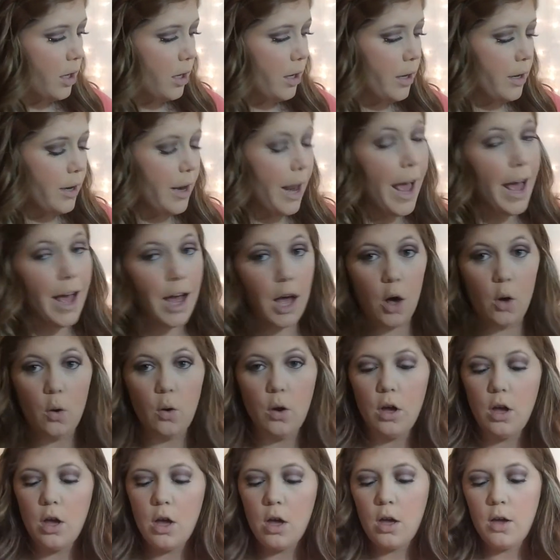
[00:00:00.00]

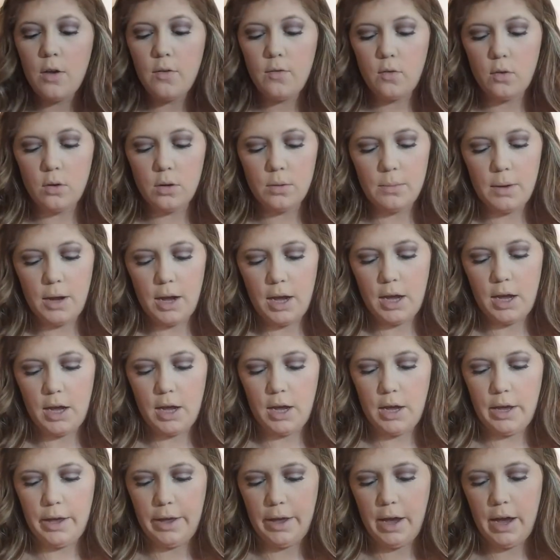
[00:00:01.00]
Now, for
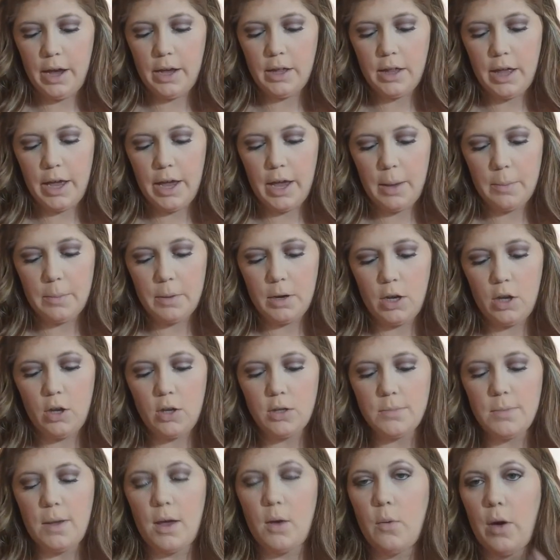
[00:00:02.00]
my highlight, I'm going to
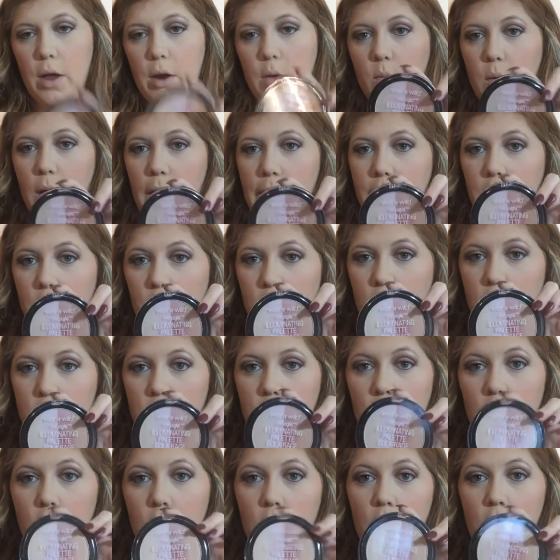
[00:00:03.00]
use my Wet n
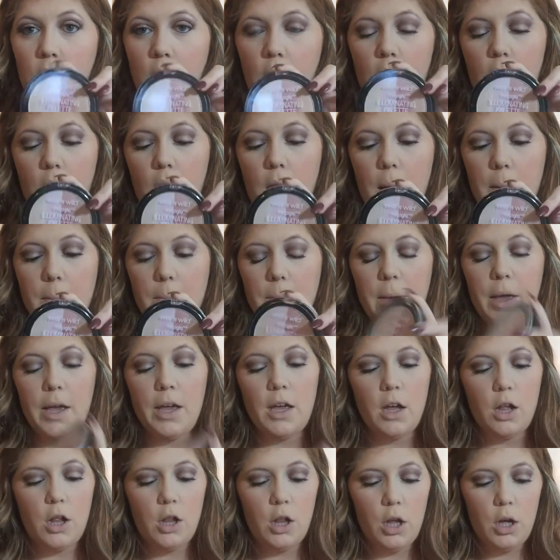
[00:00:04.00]
Wild
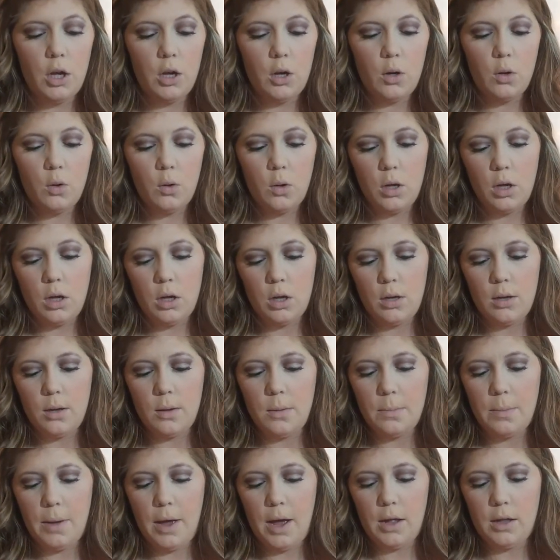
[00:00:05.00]
Mega Glow
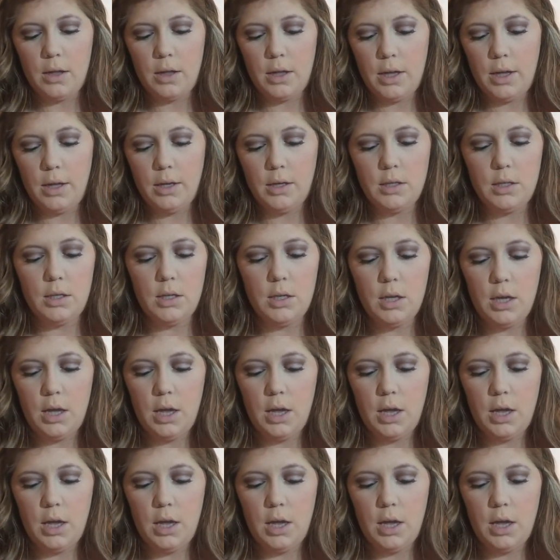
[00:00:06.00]
palette,